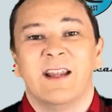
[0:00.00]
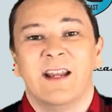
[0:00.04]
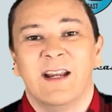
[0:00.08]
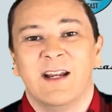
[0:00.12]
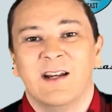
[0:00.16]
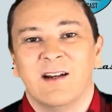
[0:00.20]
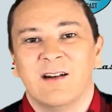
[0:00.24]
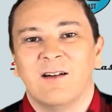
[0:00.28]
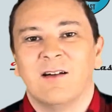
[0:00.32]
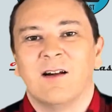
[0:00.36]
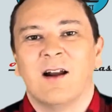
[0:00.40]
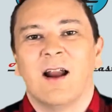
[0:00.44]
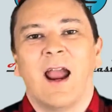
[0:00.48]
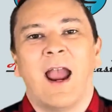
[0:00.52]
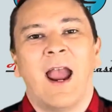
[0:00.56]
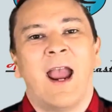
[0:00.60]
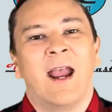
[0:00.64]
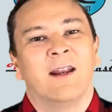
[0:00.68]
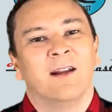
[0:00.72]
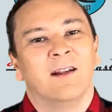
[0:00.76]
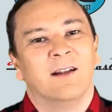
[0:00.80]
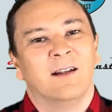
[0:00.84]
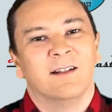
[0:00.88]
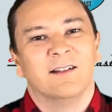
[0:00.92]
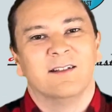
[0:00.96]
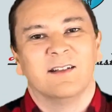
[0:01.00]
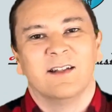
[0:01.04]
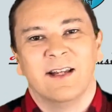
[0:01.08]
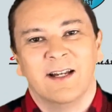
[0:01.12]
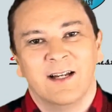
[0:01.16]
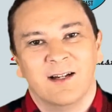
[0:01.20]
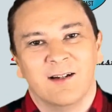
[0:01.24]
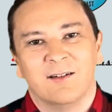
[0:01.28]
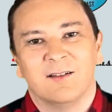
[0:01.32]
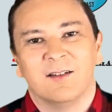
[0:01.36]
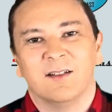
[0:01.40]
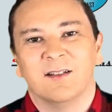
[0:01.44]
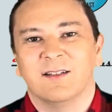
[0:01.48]
here and it is
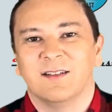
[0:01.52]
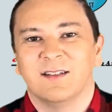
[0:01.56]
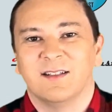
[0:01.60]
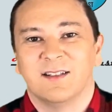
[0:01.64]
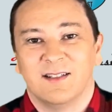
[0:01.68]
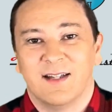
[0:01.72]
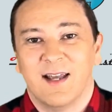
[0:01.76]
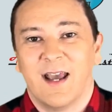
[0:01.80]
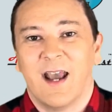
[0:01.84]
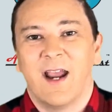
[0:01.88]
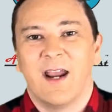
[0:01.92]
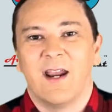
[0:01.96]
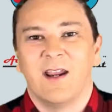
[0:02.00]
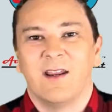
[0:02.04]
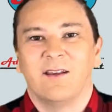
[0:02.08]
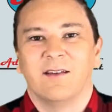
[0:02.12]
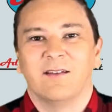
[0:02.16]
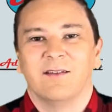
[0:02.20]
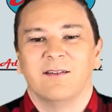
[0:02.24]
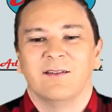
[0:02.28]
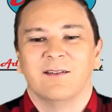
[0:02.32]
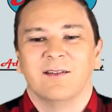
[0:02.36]
here to stay.